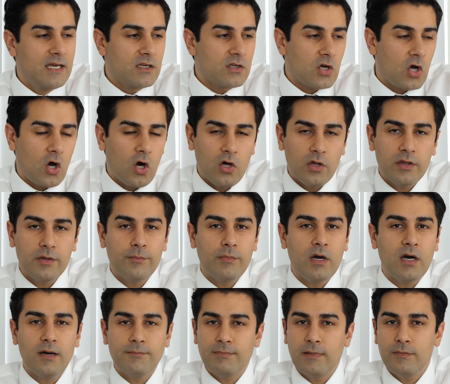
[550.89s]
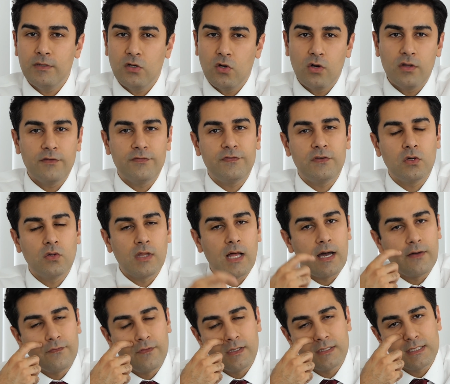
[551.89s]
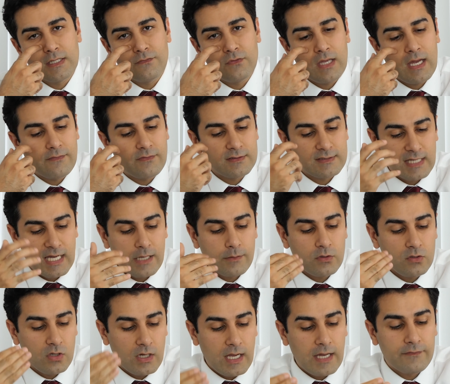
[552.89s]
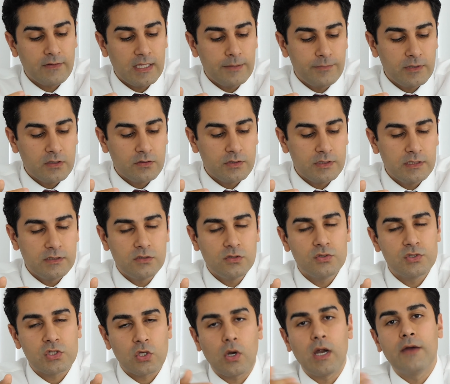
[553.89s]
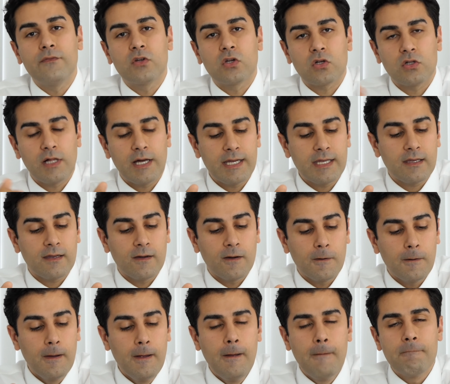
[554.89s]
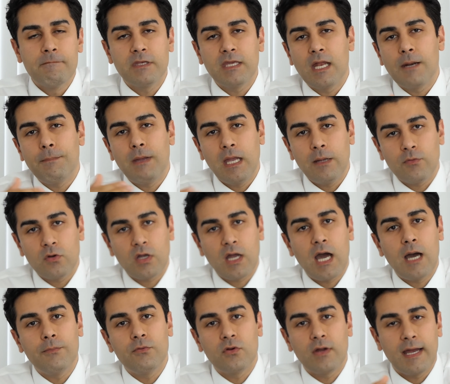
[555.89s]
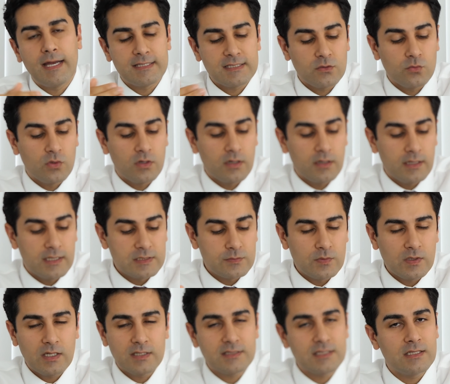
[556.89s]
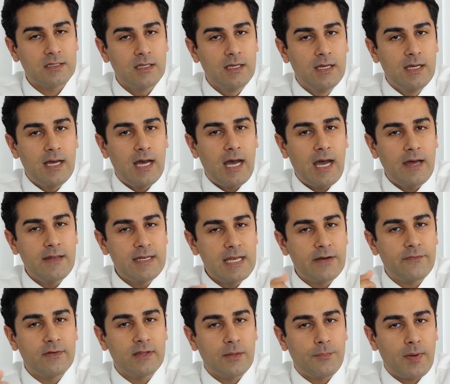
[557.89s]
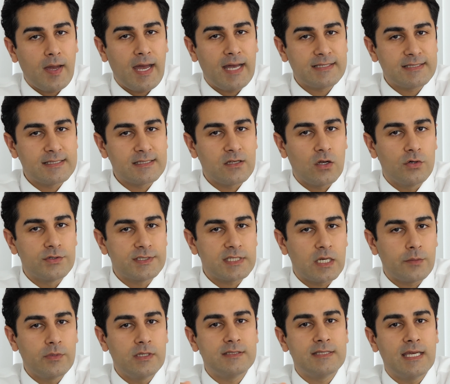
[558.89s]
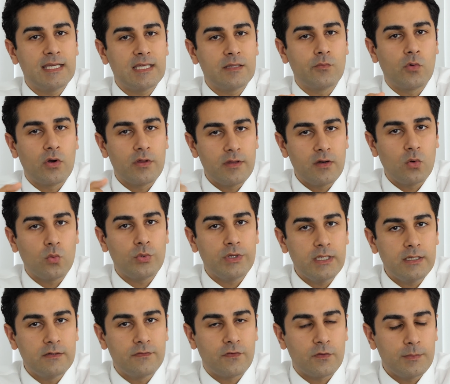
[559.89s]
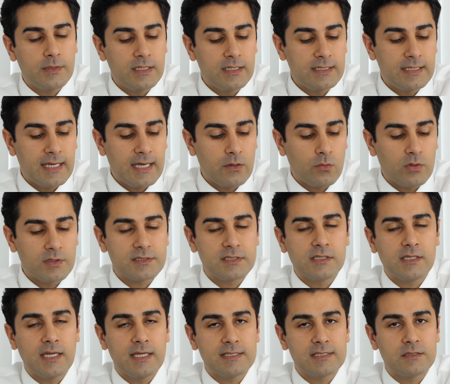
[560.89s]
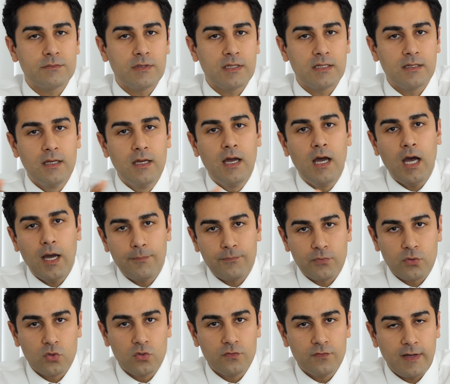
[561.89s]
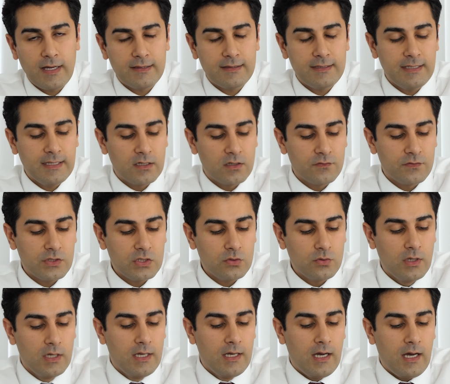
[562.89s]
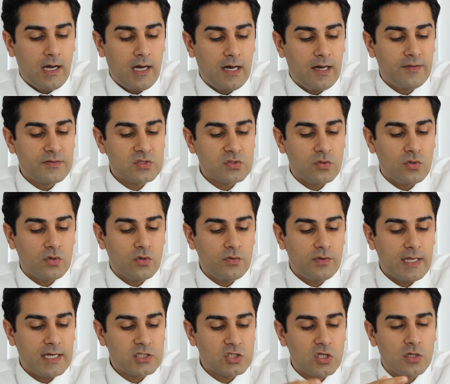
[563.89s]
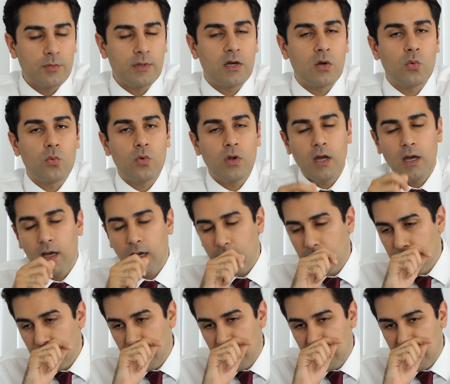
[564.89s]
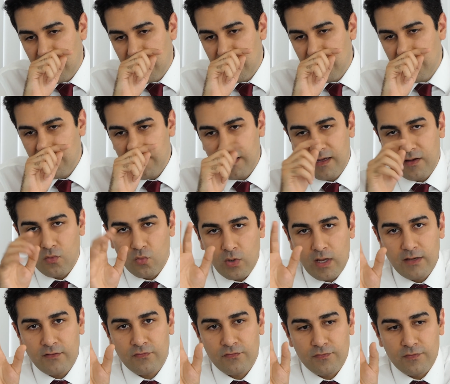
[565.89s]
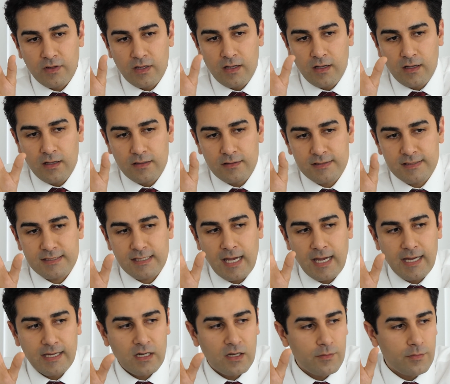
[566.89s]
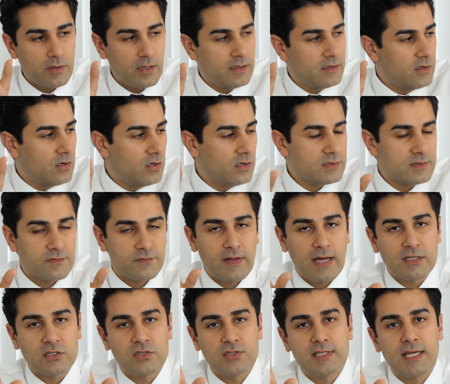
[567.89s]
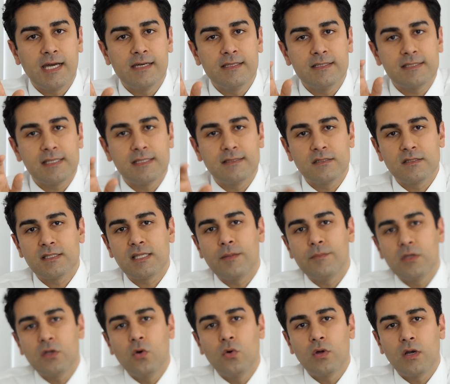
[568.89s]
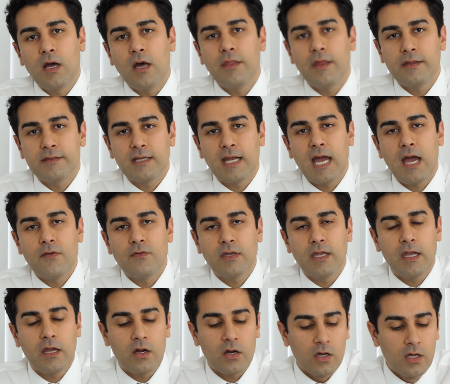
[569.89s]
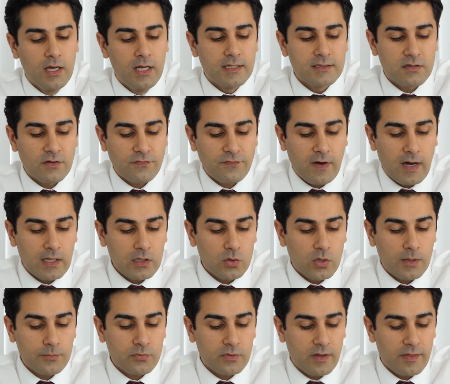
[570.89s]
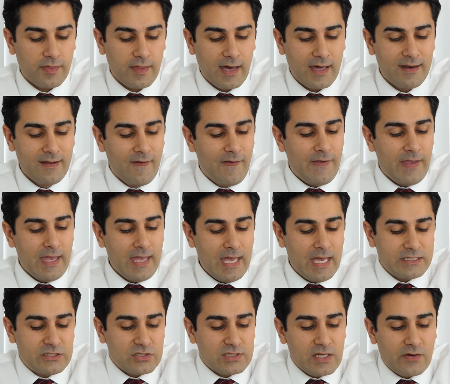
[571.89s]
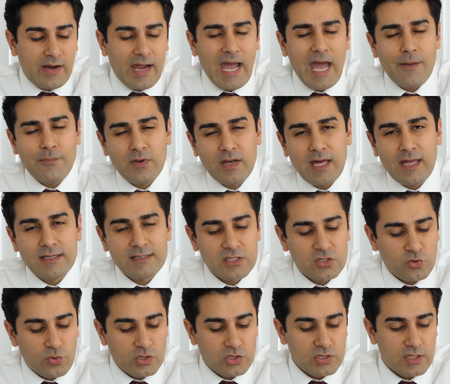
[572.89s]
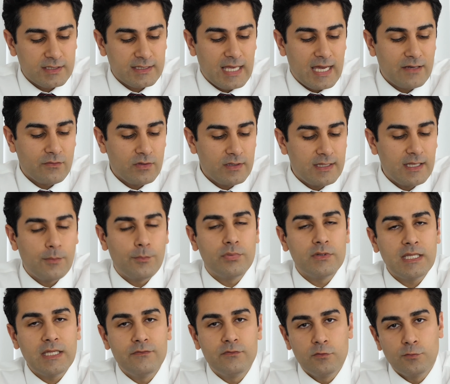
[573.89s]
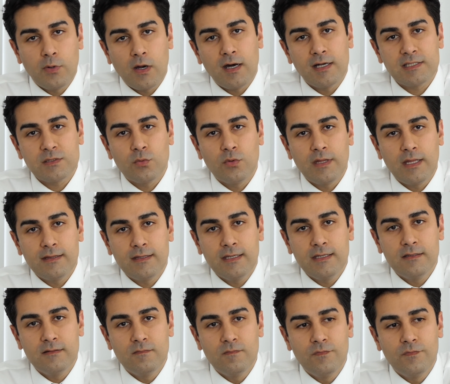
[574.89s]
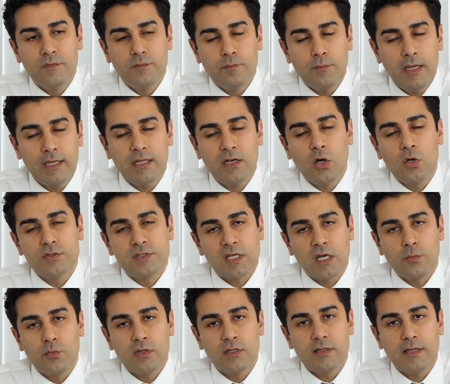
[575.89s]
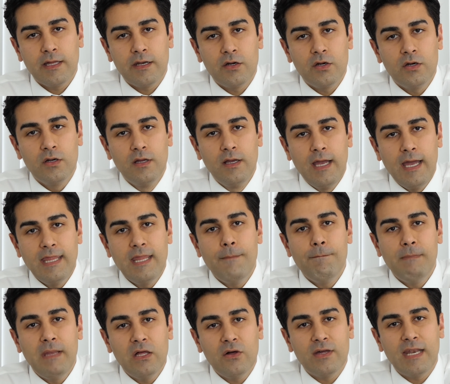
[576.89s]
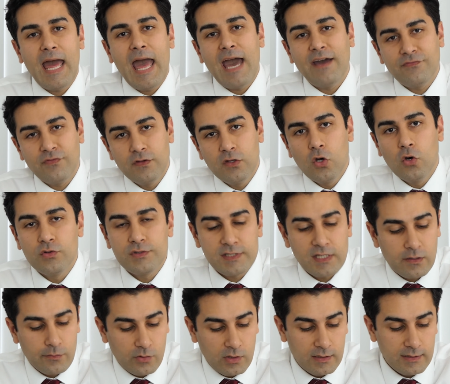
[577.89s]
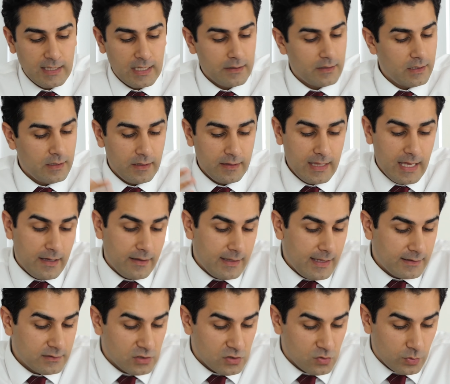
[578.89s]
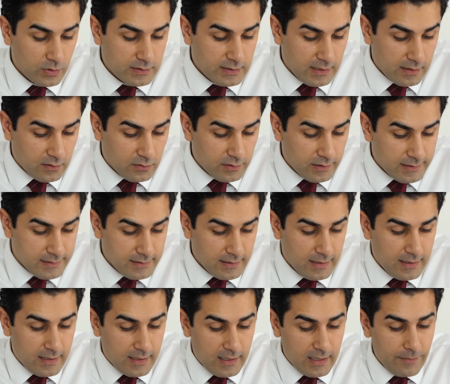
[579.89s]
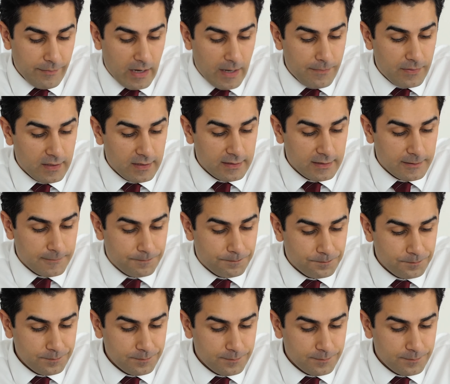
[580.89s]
Call them up, maybe go to the field office if you have the time, you have the ability to do so, or have your client go to get a paper copy. You're asking what it is because it uh, never in the past has an oath ceremony taken more than a week for me to get once the case has been approved at the interview. Uh, so that should have been a, a, a, a red uh, sign, of, you know, a flashing sign that says there's something going on that they're having air to follow up with that. It just never happened at a situation like that. I didn't believe it would be possible that they make an oath ceremony letter and then mail it after the oath ceremony. it, that, that's just ridiculous, in my opinion.